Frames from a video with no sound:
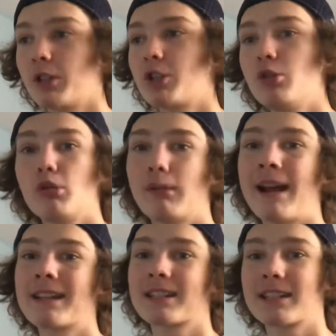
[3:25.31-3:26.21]
Tuukka
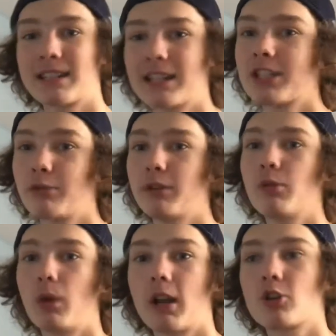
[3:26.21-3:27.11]
Rask, 6'3",
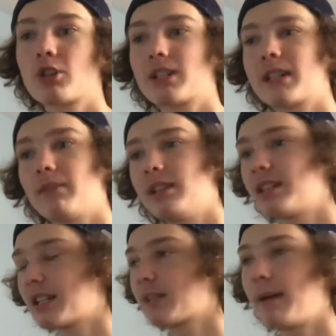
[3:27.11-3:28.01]

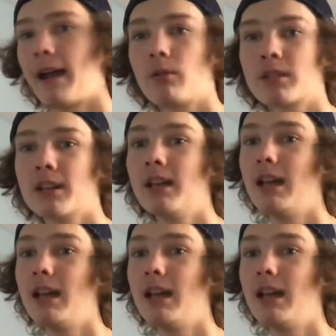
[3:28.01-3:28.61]
176 pounds.